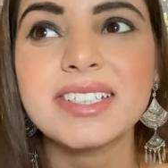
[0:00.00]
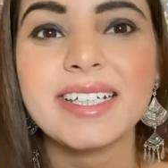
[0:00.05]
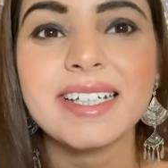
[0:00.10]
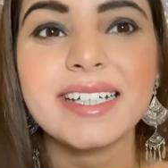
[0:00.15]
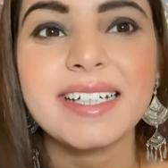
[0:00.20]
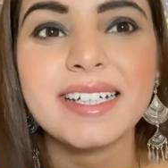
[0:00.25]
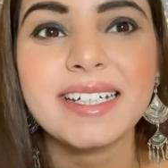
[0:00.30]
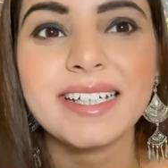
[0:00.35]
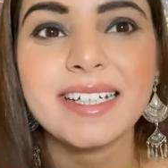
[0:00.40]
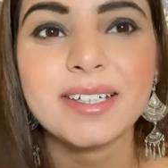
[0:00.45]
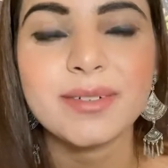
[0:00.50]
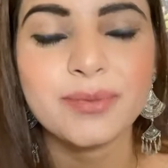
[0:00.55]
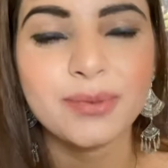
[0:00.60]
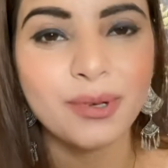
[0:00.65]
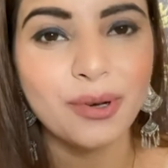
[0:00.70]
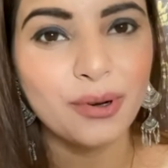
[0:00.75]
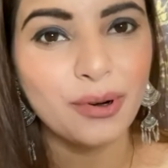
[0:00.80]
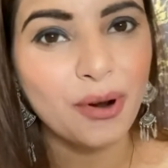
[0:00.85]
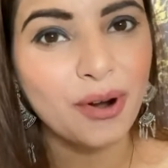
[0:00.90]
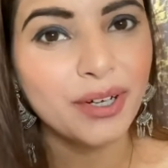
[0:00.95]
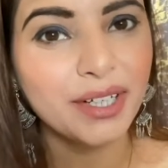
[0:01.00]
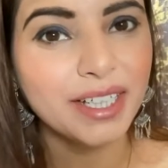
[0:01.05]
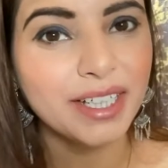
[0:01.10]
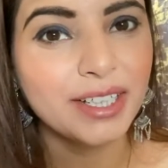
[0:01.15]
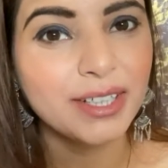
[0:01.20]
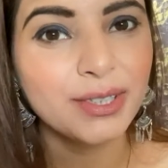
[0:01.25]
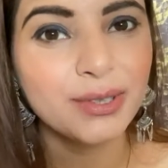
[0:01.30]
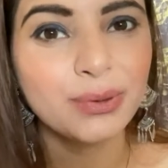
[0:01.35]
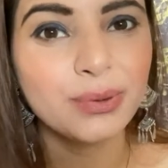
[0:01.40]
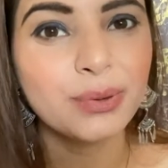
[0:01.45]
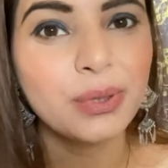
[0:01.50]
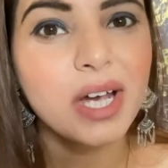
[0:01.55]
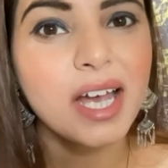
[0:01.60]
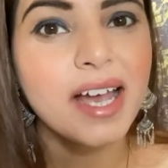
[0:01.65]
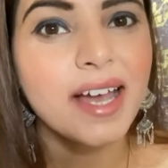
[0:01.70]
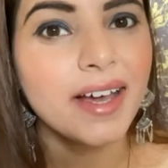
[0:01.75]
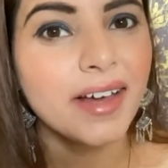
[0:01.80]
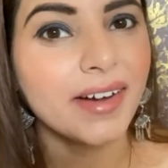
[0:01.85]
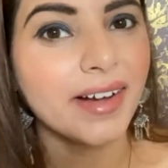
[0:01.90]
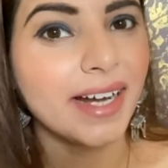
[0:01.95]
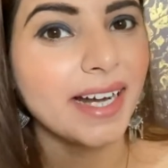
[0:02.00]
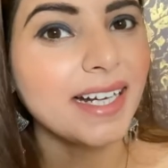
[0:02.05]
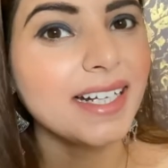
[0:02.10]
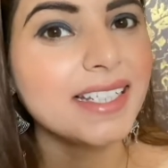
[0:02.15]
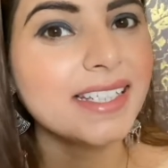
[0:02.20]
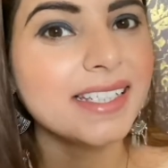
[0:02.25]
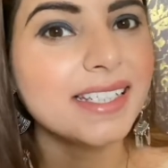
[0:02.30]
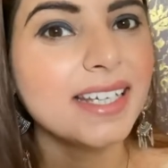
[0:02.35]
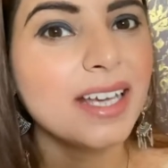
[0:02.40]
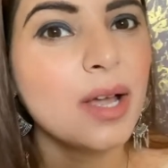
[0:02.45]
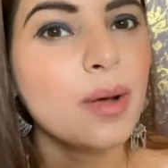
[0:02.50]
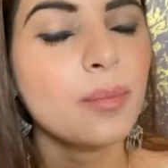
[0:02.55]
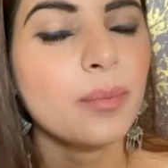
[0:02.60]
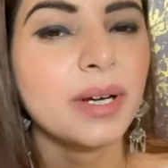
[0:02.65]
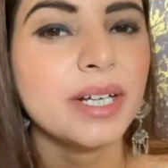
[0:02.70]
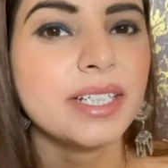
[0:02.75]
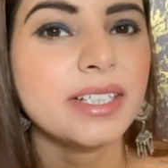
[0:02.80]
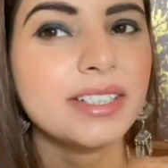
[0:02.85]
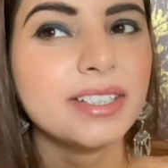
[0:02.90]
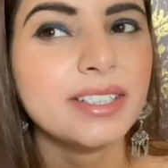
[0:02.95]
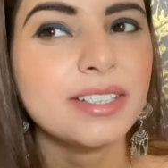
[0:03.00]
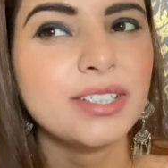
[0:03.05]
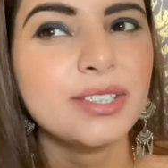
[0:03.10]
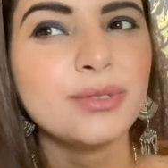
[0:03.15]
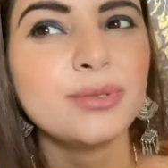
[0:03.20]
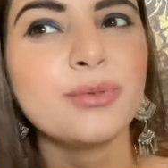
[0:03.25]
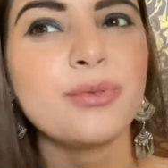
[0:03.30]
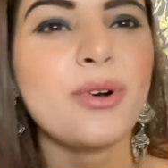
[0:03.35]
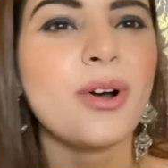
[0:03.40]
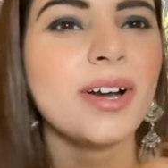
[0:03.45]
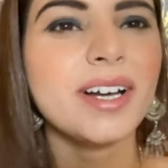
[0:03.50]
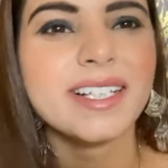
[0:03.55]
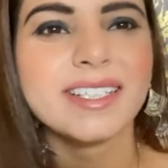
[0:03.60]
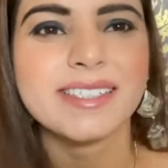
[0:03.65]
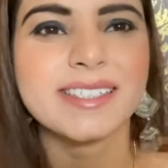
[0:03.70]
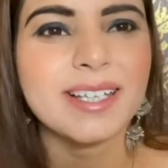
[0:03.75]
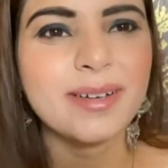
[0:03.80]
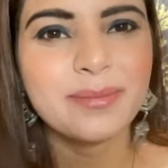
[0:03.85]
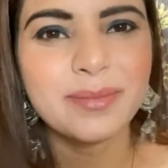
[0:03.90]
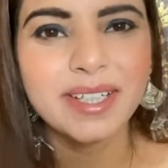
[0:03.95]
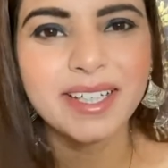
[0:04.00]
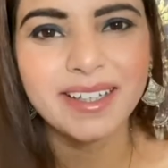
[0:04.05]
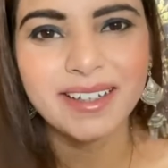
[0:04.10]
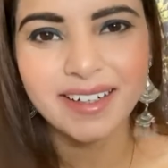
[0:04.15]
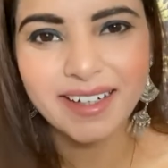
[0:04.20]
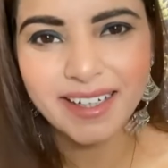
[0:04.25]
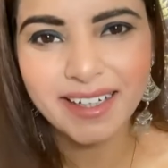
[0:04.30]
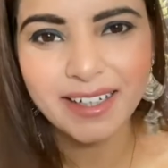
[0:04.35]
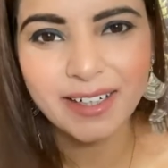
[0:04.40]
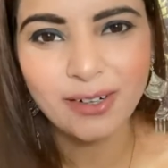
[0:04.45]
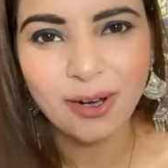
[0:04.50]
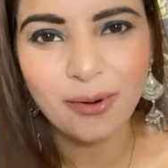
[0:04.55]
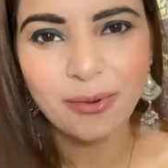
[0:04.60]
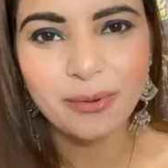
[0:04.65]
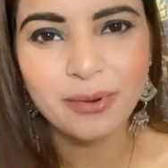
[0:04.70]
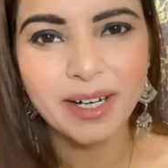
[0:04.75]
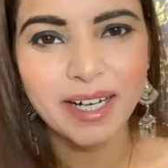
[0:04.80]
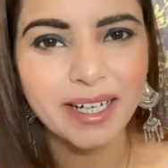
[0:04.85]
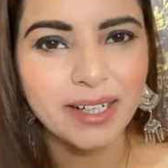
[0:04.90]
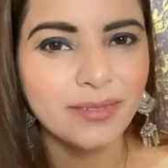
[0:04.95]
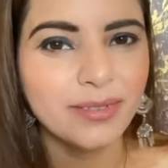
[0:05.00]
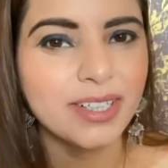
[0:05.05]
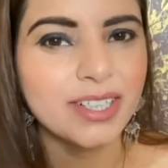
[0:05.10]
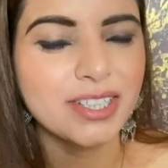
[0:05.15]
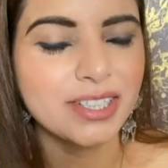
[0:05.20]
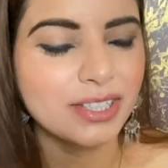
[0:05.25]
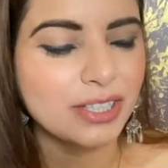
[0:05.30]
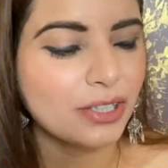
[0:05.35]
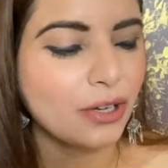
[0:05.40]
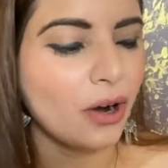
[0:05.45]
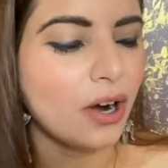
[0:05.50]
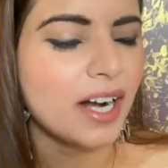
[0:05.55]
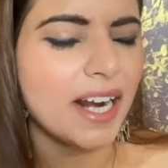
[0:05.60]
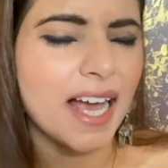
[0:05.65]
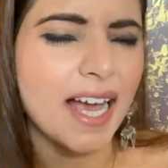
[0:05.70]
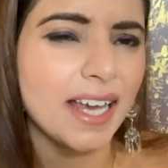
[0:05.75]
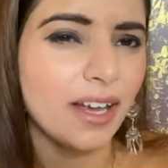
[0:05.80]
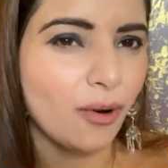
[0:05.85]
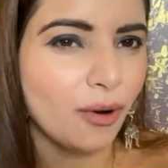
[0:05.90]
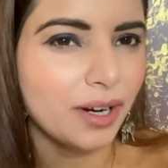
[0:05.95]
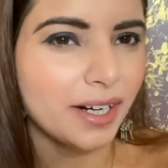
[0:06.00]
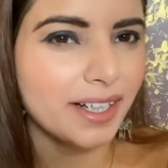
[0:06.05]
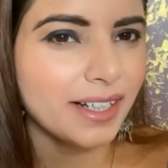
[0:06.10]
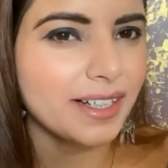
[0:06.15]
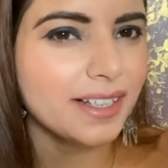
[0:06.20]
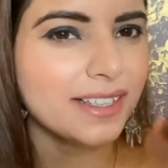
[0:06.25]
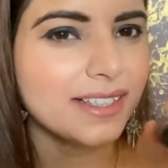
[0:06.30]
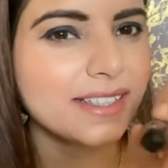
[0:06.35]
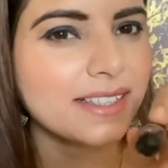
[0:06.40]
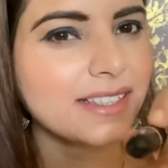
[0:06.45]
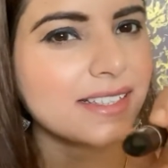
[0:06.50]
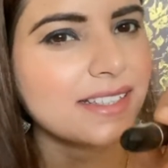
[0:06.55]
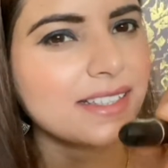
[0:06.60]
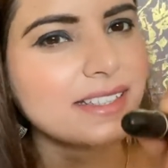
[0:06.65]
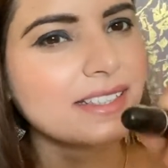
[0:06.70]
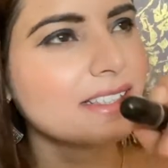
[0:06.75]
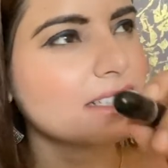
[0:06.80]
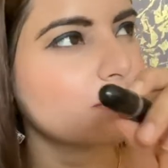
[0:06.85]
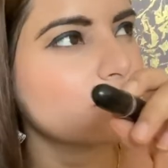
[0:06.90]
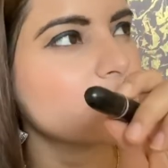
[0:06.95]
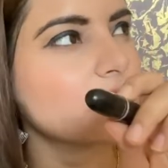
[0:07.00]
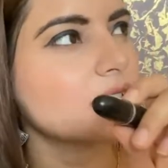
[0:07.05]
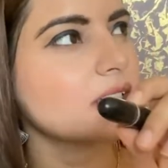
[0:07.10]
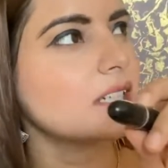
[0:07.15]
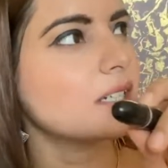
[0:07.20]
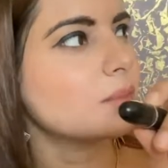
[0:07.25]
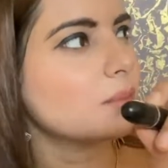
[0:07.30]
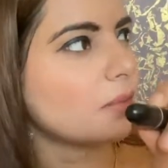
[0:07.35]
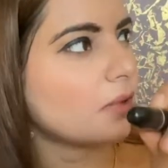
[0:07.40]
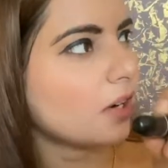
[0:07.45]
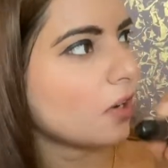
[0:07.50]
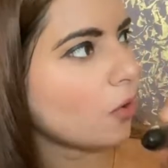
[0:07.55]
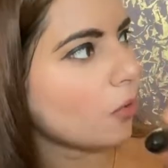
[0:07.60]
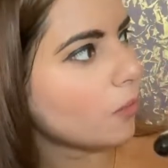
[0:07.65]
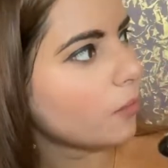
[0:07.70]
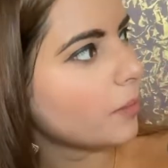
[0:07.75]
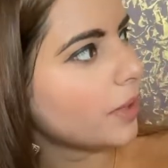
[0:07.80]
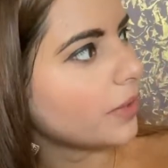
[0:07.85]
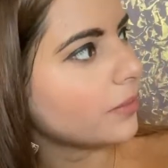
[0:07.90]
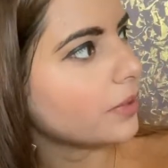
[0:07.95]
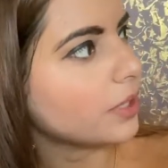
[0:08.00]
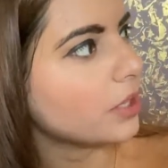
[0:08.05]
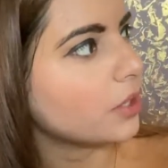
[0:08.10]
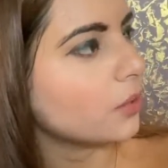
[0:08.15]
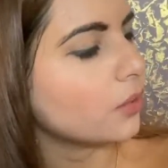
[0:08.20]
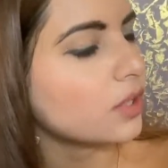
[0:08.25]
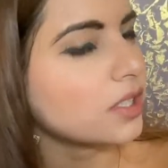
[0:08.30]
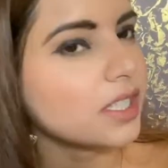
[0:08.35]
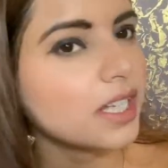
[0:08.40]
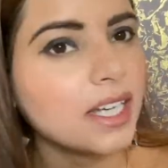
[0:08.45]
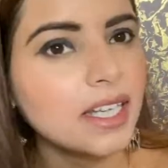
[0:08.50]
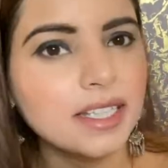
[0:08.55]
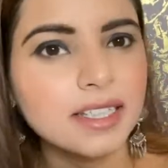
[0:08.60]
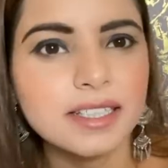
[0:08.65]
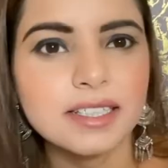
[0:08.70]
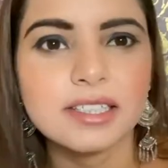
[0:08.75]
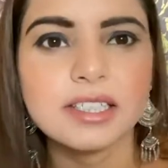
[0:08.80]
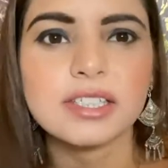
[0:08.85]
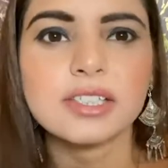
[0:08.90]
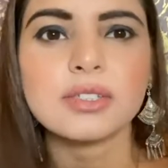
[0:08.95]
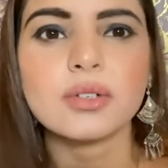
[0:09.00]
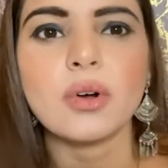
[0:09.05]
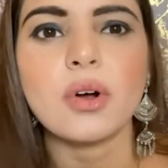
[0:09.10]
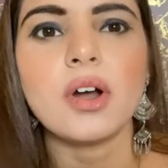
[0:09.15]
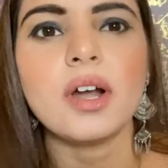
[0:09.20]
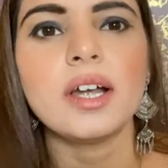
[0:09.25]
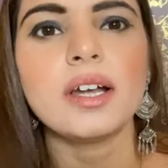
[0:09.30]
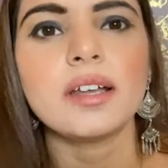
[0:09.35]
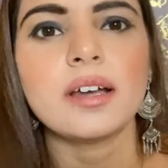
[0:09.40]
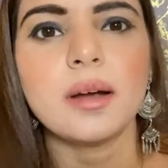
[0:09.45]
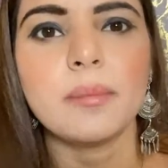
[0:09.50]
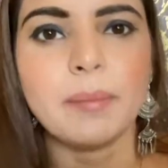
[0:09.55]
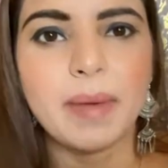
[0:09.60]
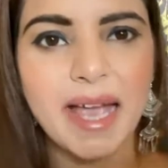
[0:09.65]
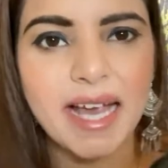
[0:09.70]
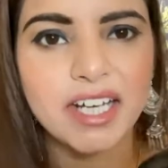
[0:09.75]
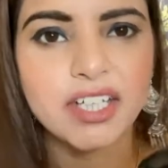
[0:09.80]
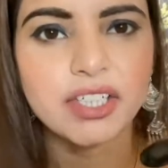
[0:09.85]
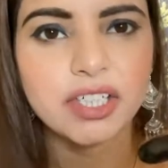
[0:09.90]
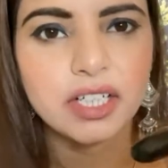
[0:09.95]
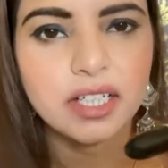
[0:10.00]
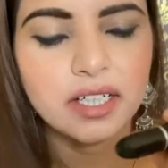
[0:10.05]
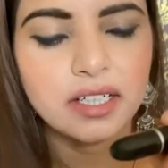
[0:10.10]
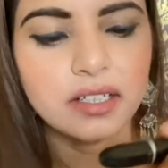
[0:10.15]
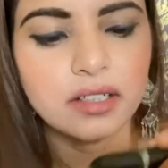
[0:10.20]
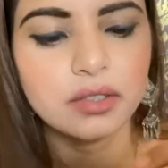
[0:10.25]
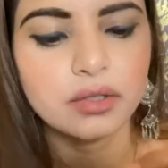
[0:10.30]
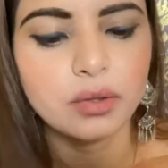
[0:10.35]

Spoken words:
shade, if you're not into reds but you want something, a hint of red, which is called, I already discussed this lipstick in one of my videos, this is called MAC Chili.